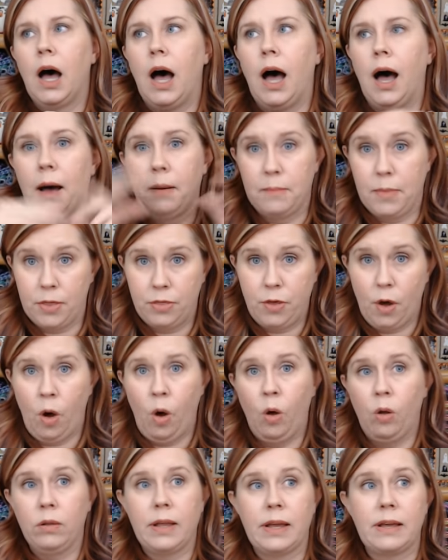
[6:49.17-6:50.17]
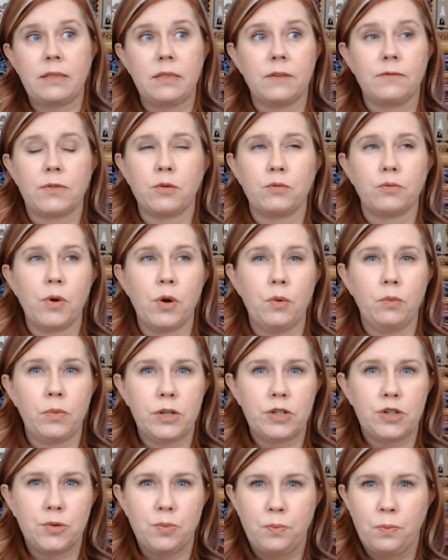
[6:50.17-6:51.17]
Um, the whole length of the room,
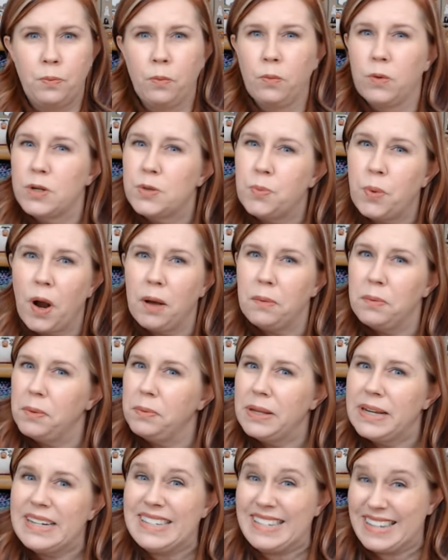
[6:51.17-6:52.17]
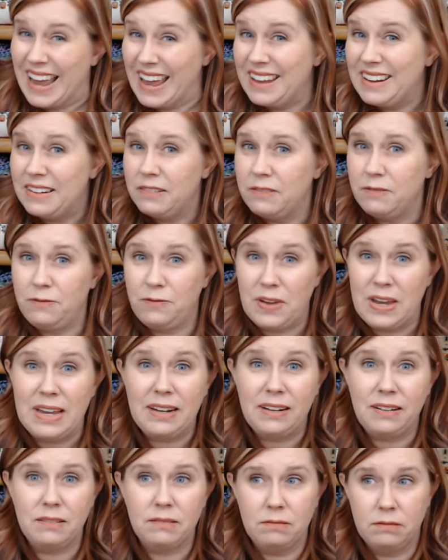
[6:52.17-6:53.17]
which was probably ten
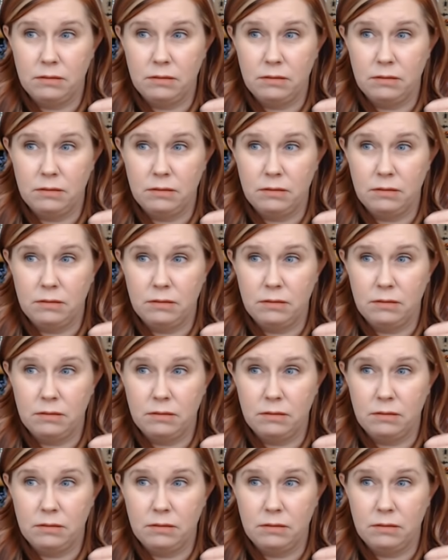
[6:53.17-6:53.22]
feet